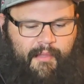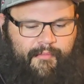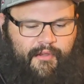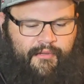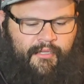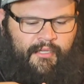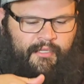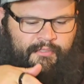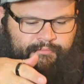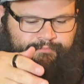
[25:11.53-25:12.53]
member,
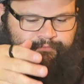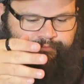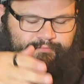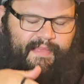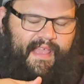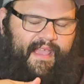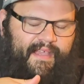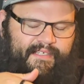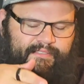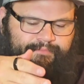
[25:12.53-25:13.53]

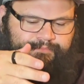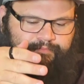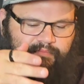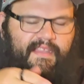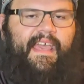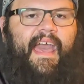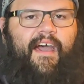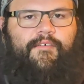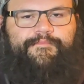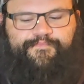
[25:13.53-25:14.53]
and the
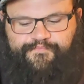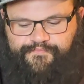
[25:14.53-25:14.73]
owl.